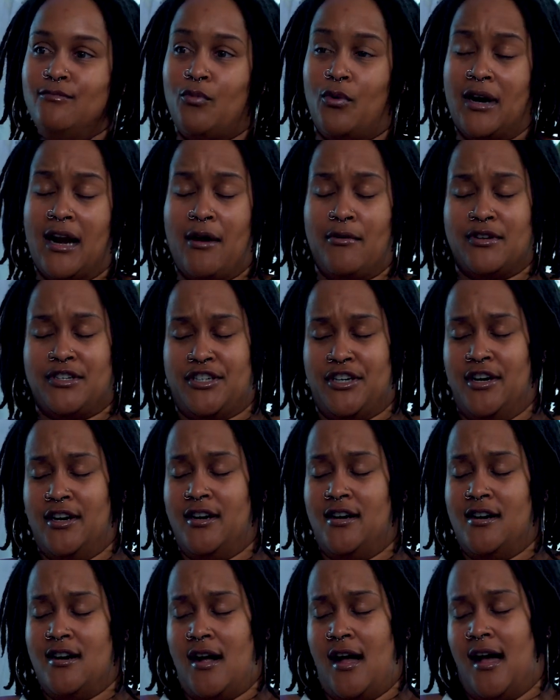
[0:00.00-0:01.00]
When I was
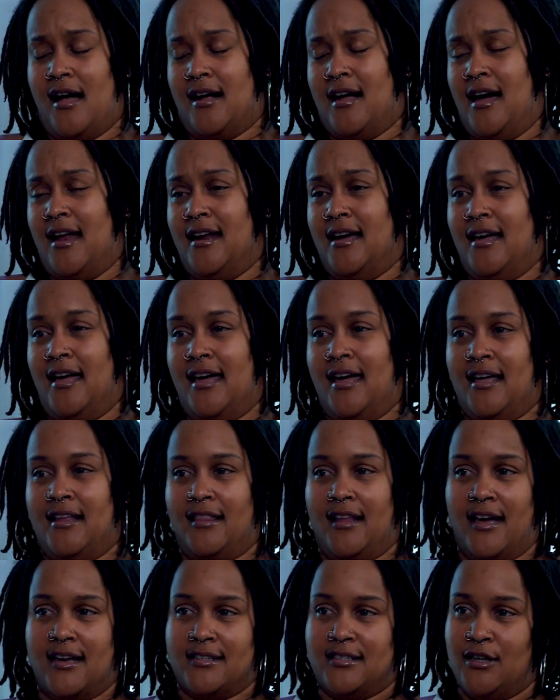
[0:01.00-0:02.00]
younger, I kind of had,
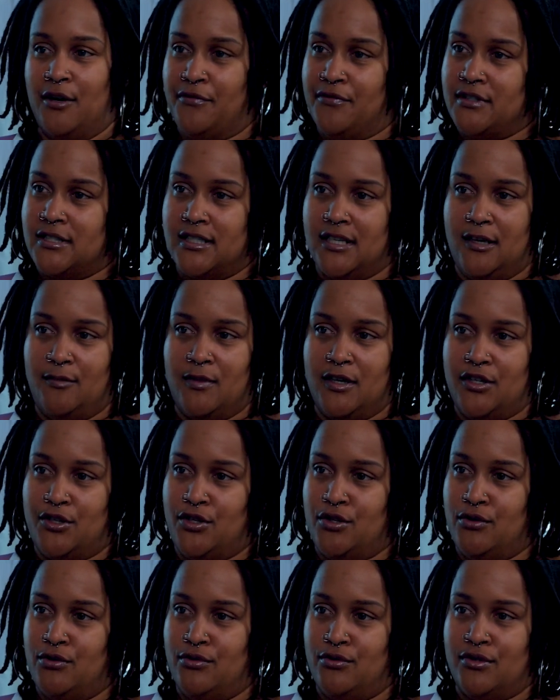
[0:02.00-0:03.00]
like, self-esteem
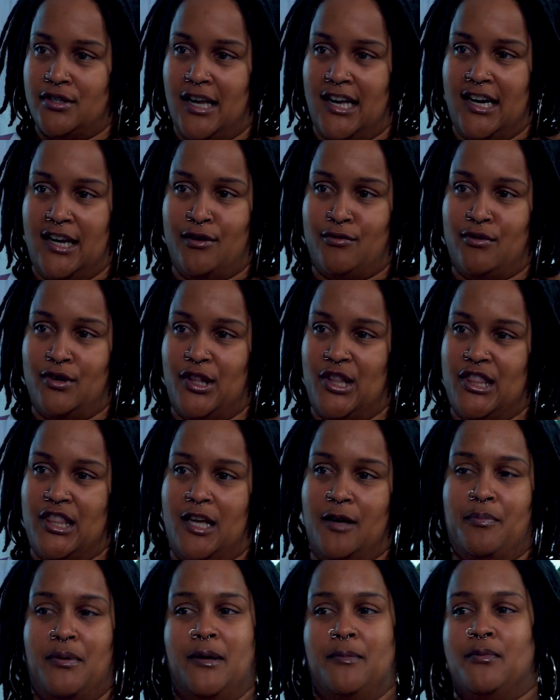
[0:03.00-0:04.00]
issues. I didn't really
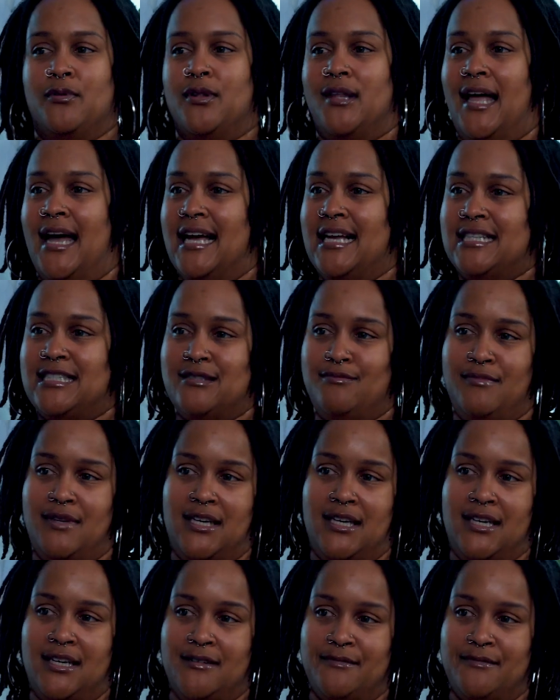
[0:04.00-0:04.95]
think people liked me.